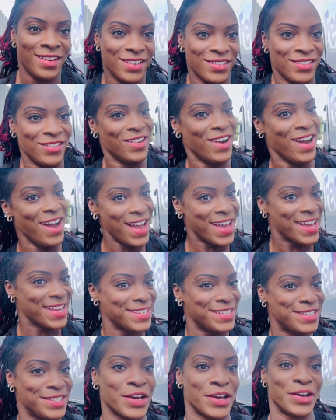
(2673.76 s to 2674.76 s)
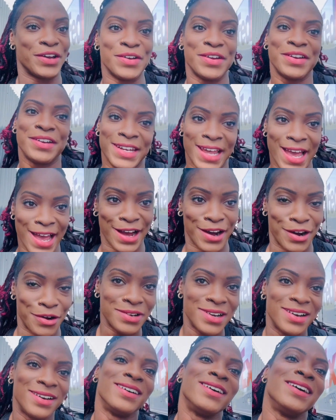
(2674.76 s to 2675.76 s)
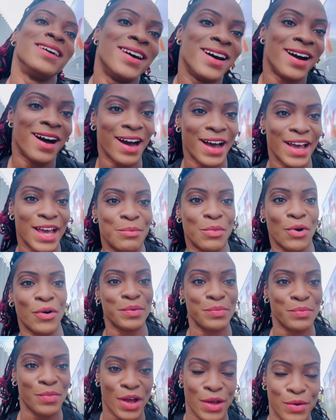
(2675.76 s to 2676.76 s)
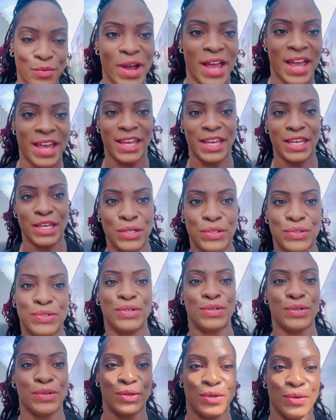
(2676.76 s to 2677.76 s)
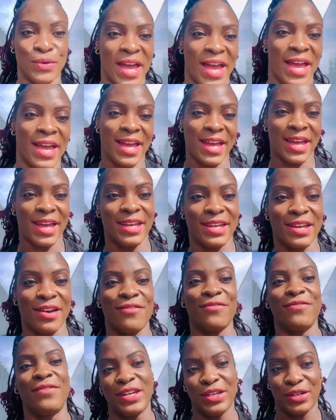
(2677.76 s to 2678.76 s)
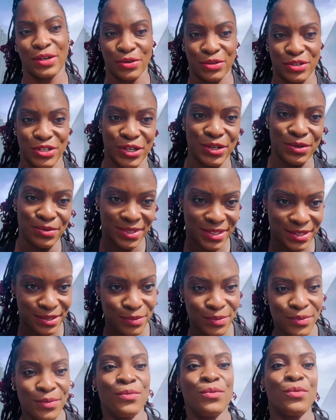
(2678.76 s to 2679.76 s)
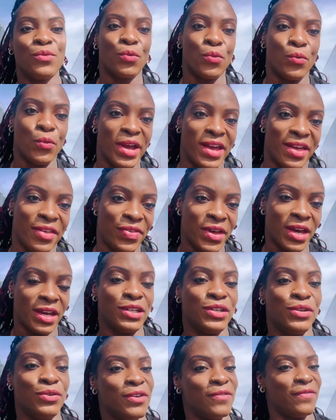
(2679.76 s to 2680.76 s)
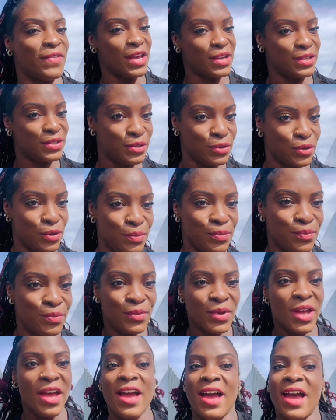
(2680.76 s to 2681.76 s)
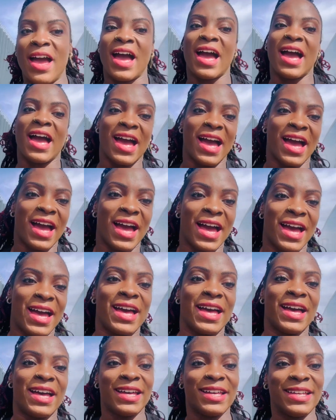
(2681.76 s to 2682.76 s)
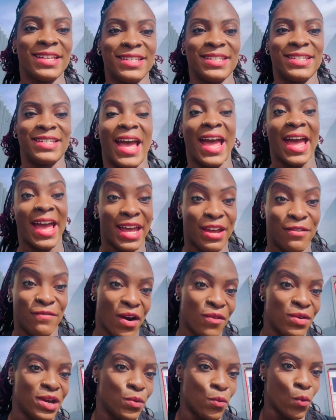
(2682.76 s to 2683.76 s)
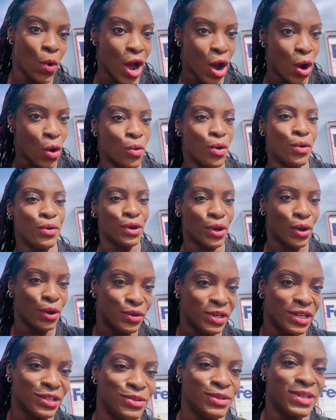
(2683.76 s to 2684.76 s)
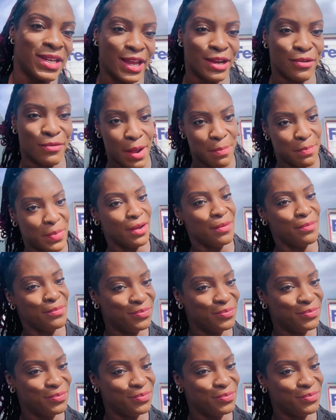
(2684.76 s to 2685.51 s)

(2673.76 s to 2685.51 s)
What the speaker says: Right, so now I am on my way to a video shoot with Universal and a very well-known UK rapper.